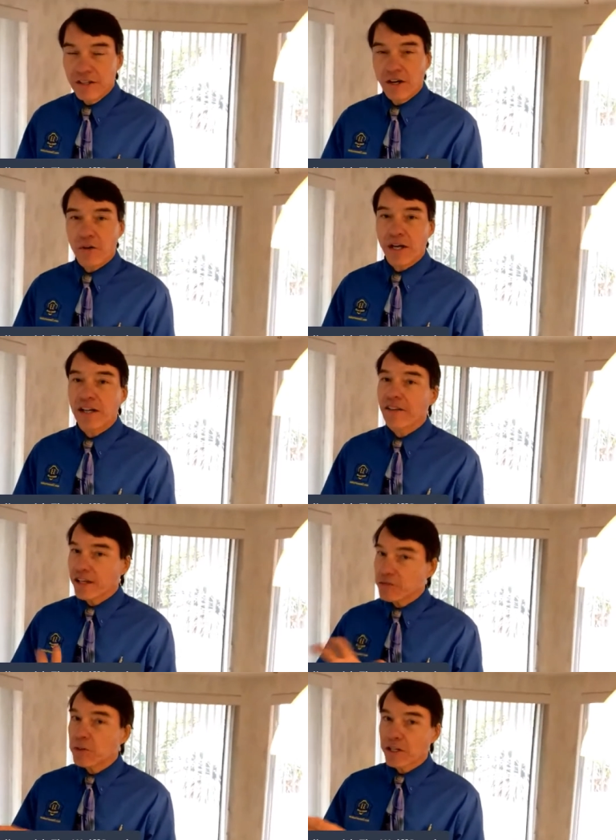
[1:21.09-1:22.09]
Okay, and
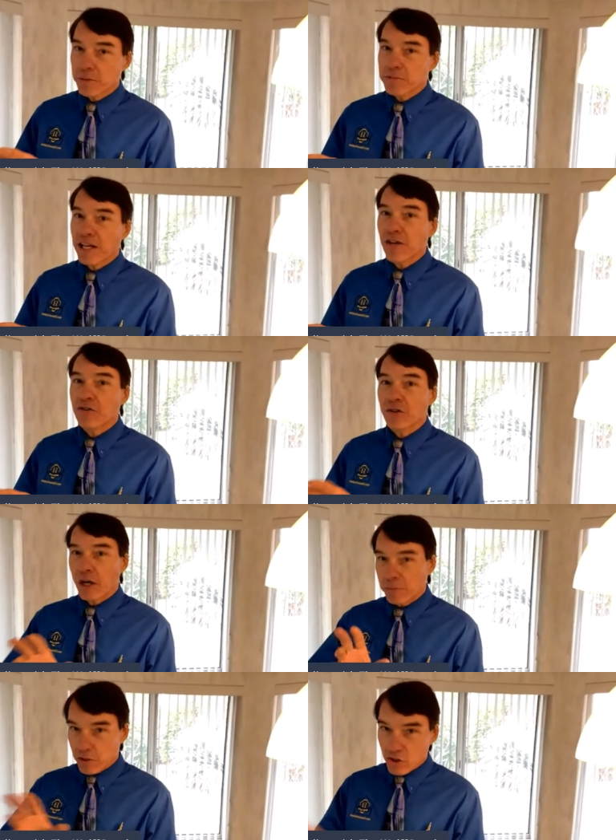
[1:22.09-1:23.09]
that's what it comes down to.
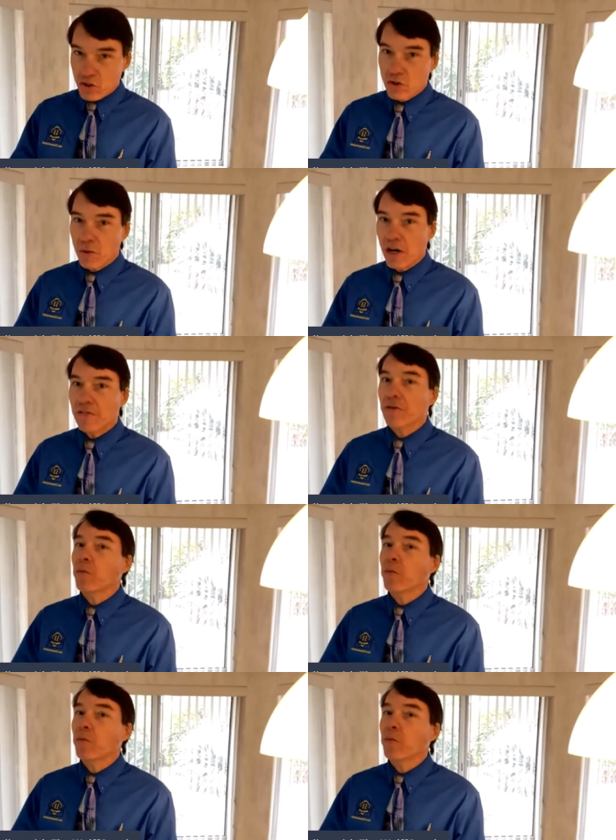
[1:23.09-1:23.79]
How much should you offer?